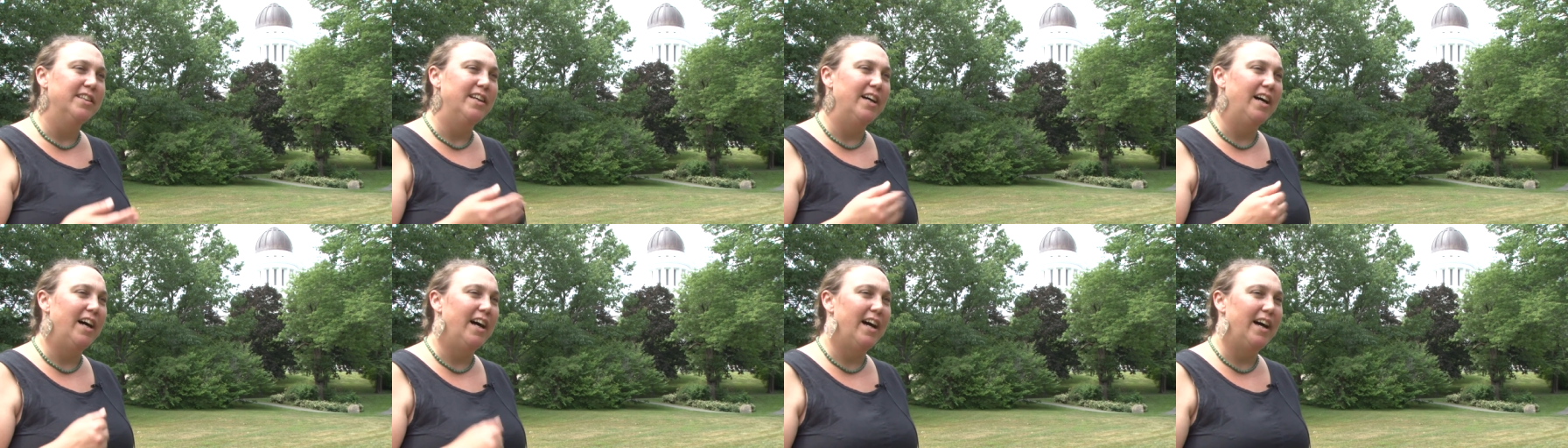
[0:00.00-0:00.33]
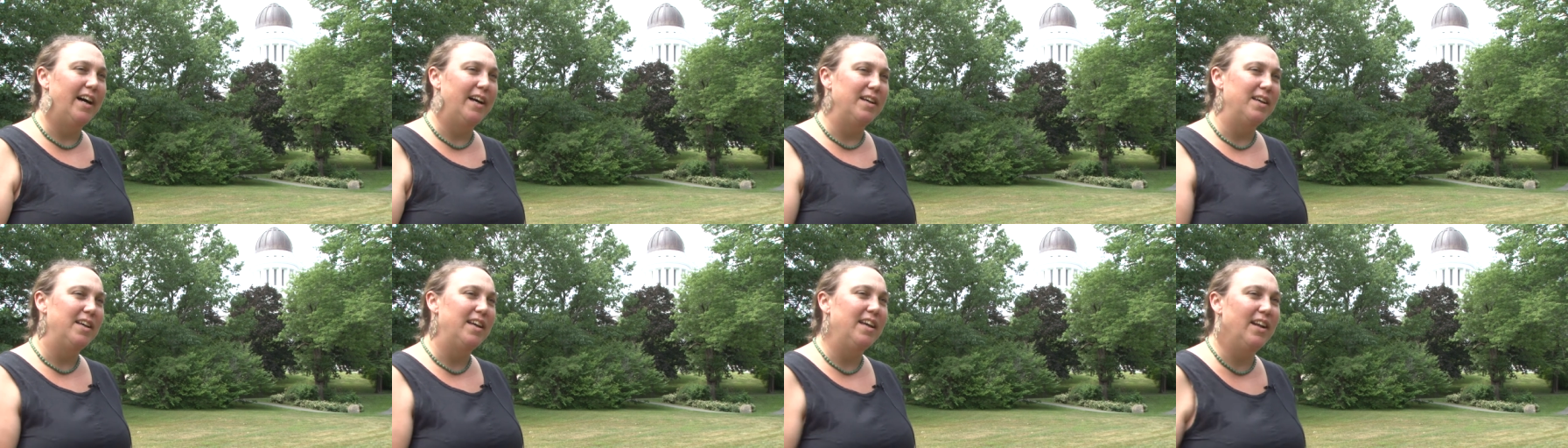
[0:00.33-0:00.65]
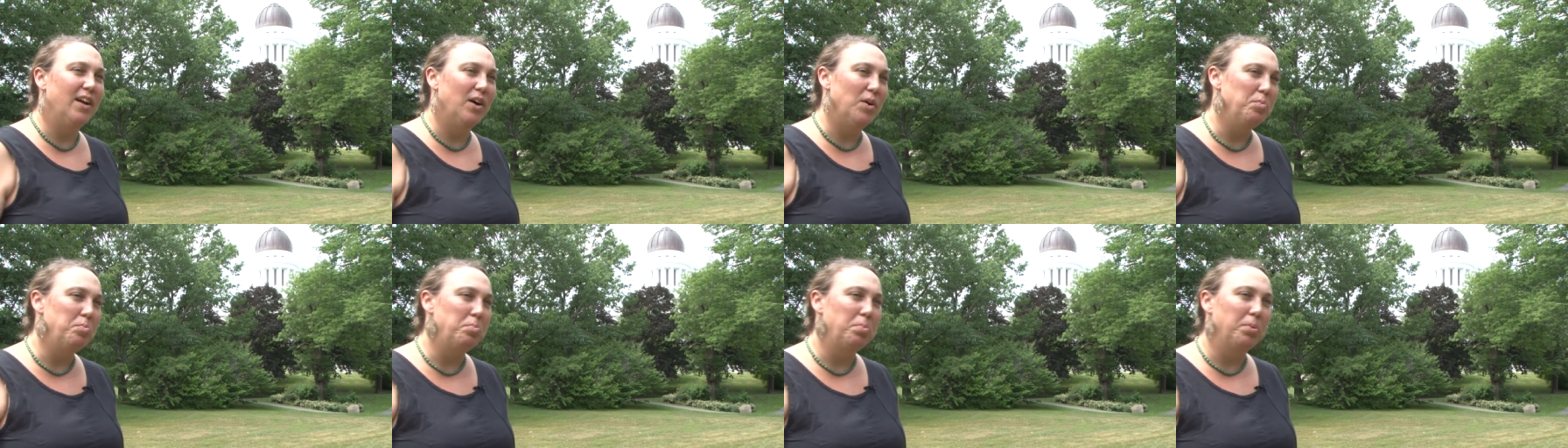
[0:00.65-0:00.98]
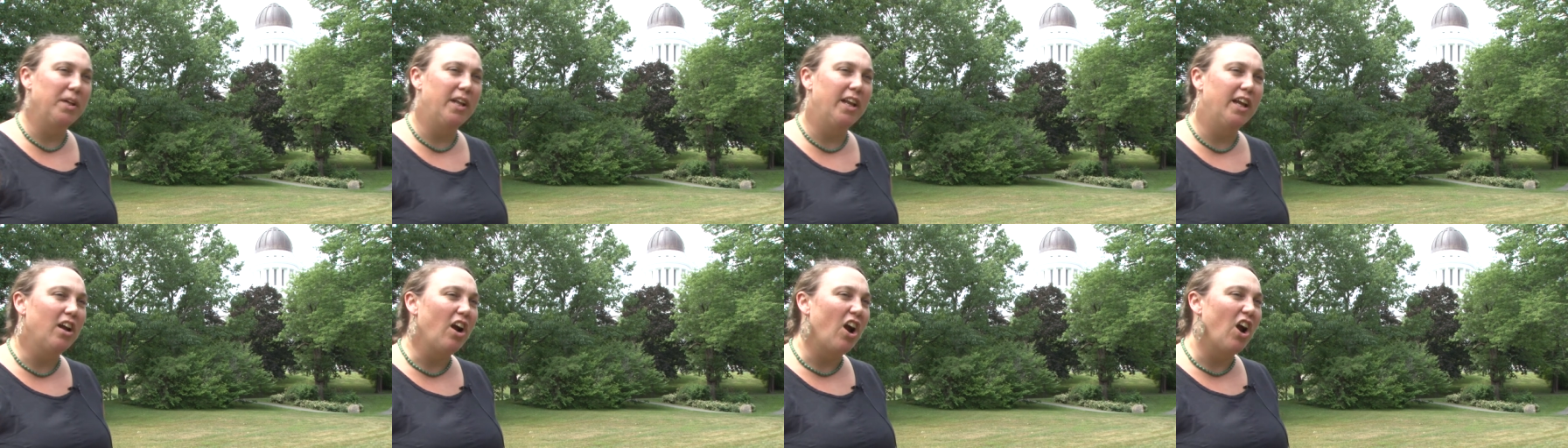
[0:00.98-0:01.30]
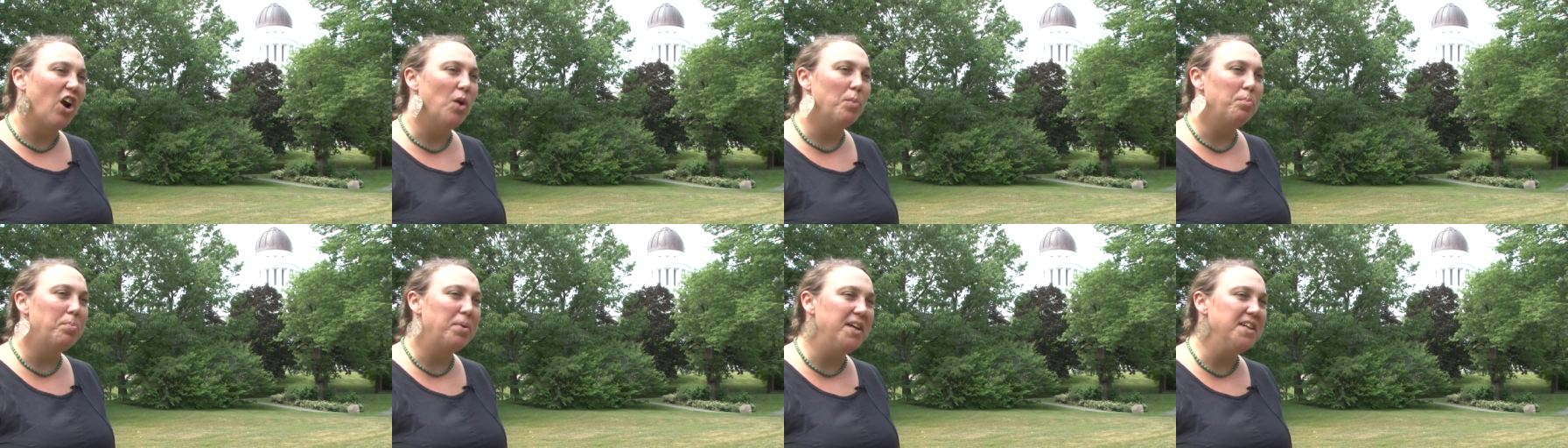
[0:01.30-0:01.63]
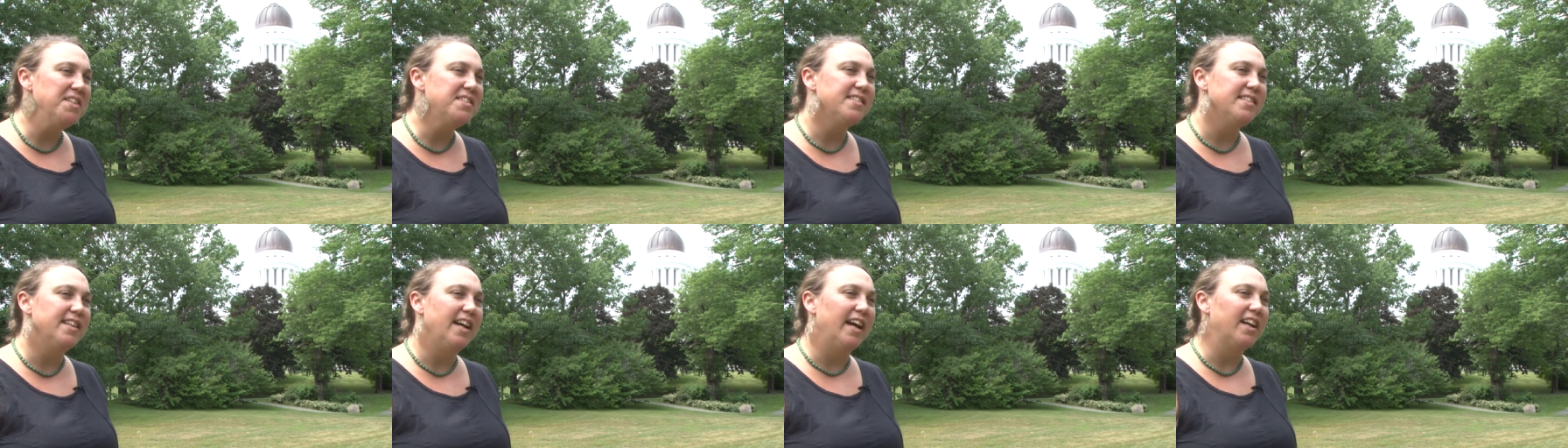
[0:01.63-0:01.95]
uh, you know, bleeding heart
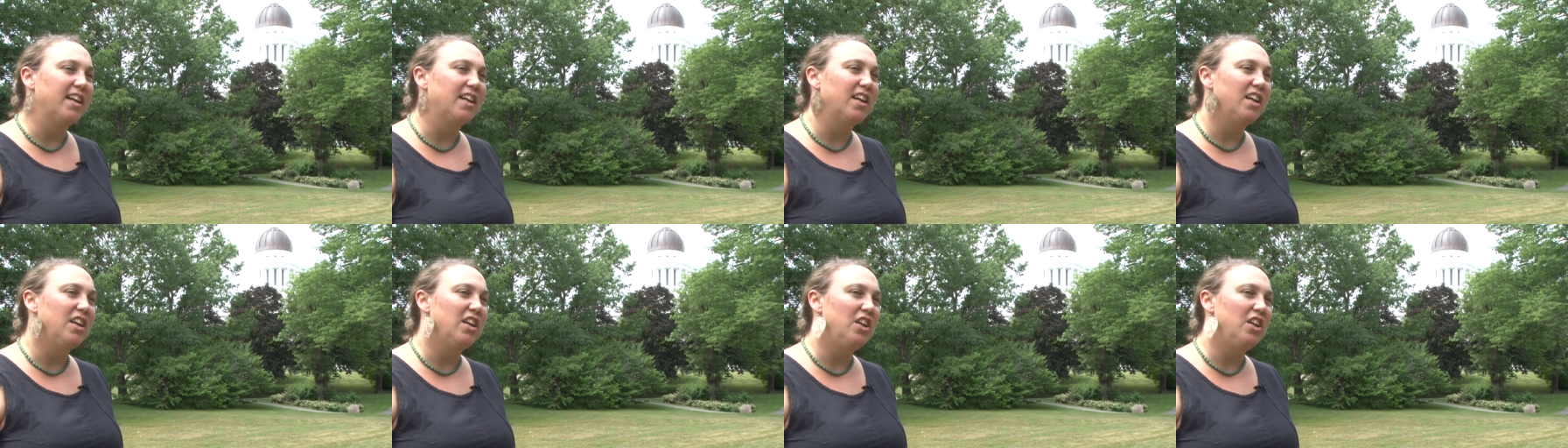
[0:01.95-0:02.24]
peacenik.